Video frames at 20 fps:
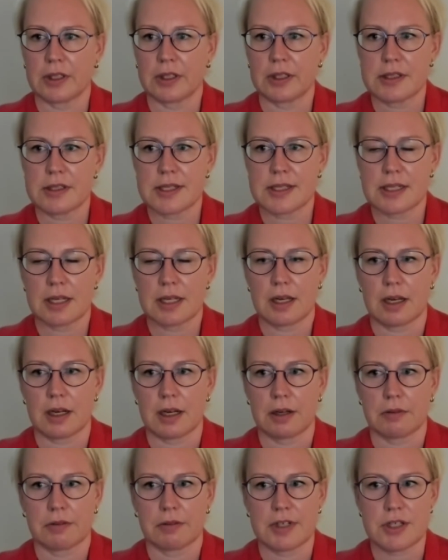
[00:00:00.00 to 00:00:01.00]
there's
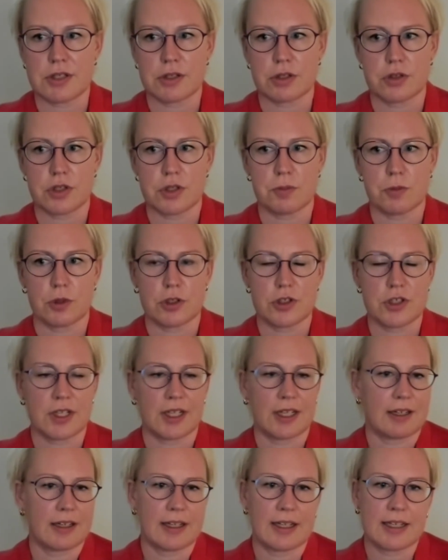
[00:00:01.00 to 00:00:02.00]
research
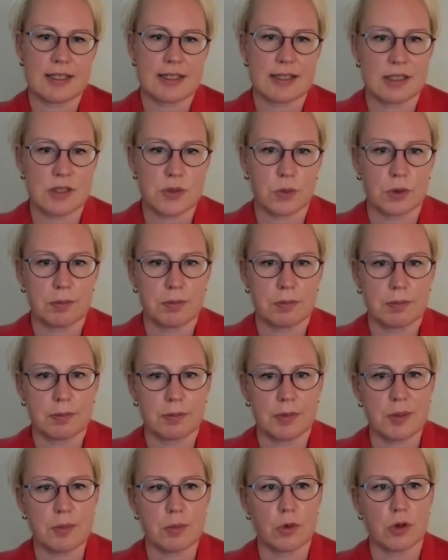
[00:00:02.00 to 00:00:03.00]
emerging, and I guess this would
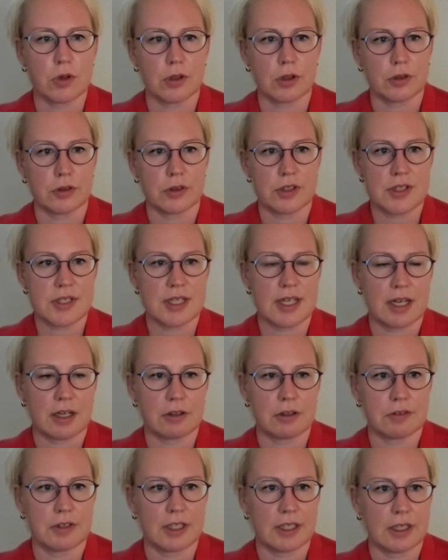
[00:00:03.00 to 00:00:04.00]
be more on the side of
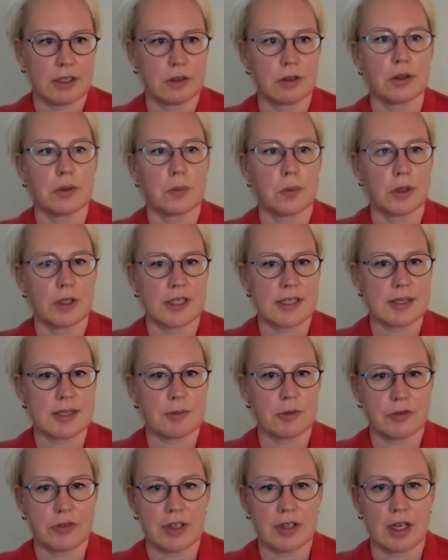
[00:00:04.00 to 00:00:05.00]
like, what are some
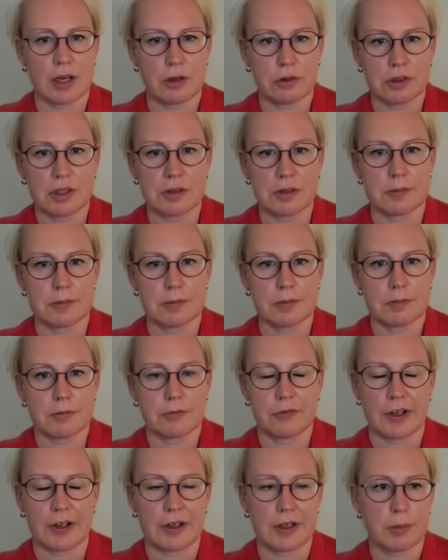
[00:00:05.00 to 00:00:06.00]
of the outcome
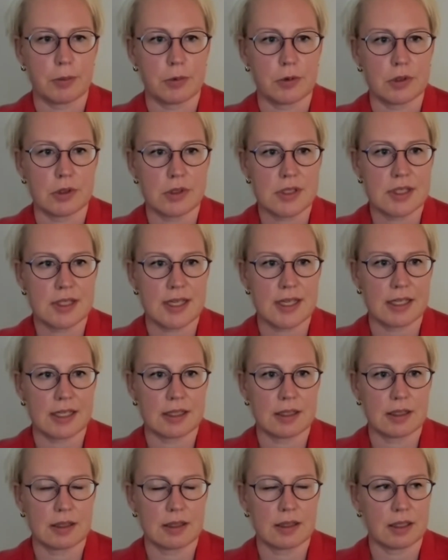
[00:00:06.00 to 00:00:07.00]
variables that
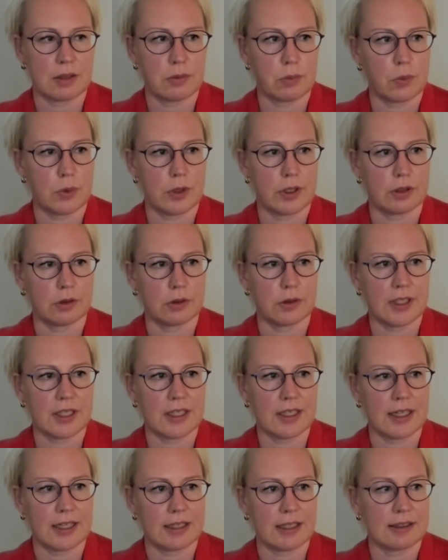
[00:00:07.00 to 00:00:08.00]
we're
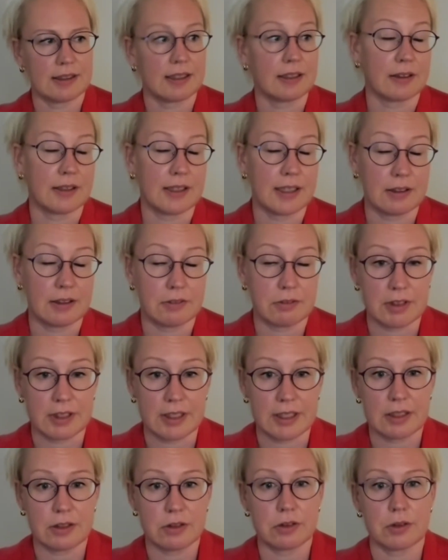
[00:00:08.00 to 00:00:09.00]
looking at, and again,
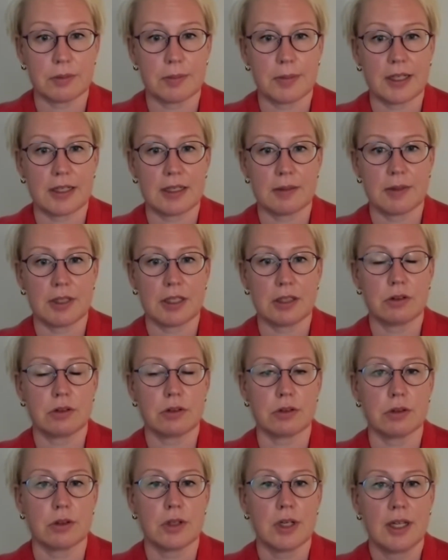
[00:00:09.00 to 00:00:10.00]
related to the pandemic
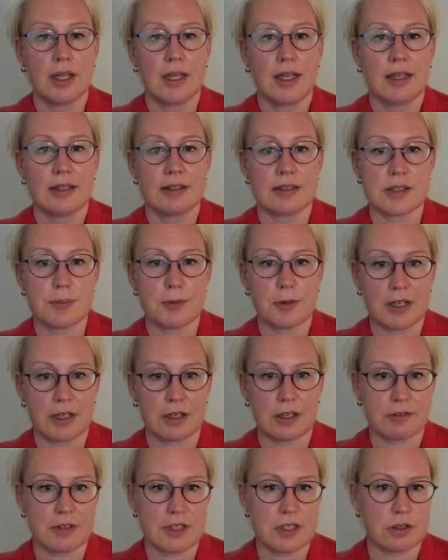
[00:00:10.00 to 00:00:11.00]
too. There's plenty
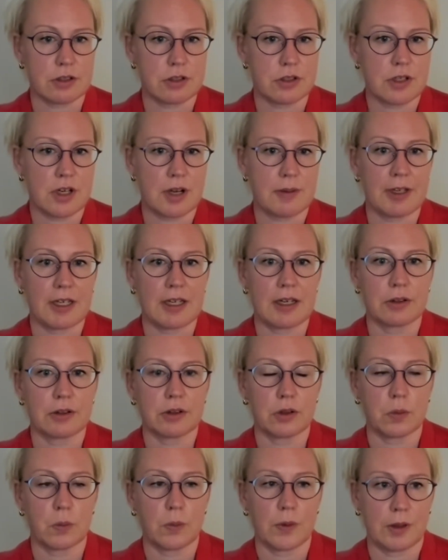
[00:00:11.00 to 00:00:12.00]
of research coming out
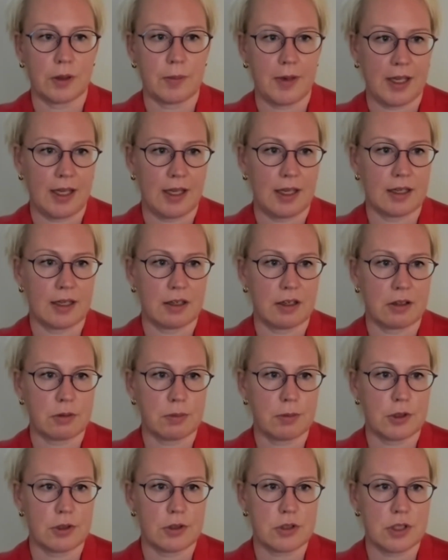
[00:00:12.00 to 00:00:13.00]
on well-being and
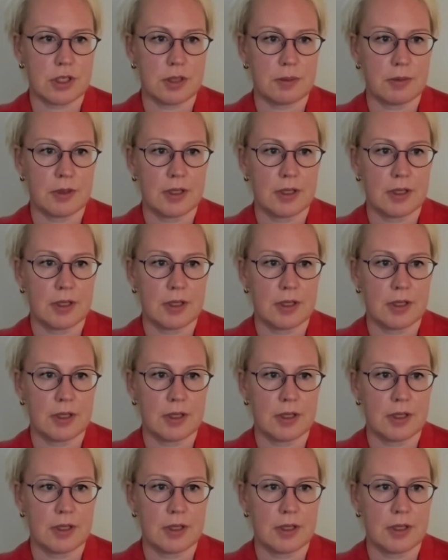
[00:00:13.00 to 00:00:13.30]
entrepreneurship,